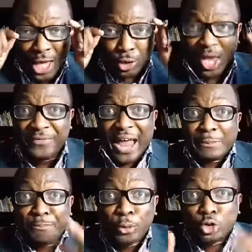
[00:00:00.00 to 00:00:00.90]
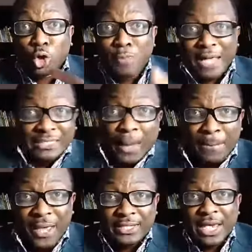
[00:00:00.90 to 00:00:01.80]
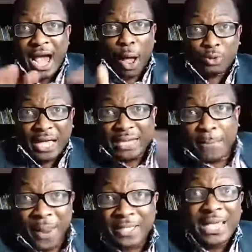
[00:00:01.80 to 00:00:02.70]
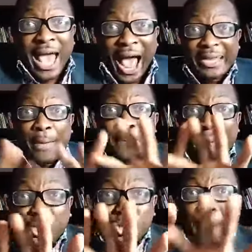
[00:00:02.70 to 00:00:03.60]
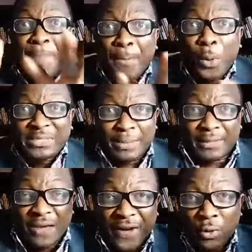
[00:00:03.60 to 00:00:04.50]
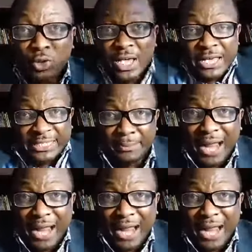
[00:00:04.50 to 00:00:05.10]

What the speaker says: So if they had put Yorubas in a place, outside in a place, and then make sure that people with similar values, similar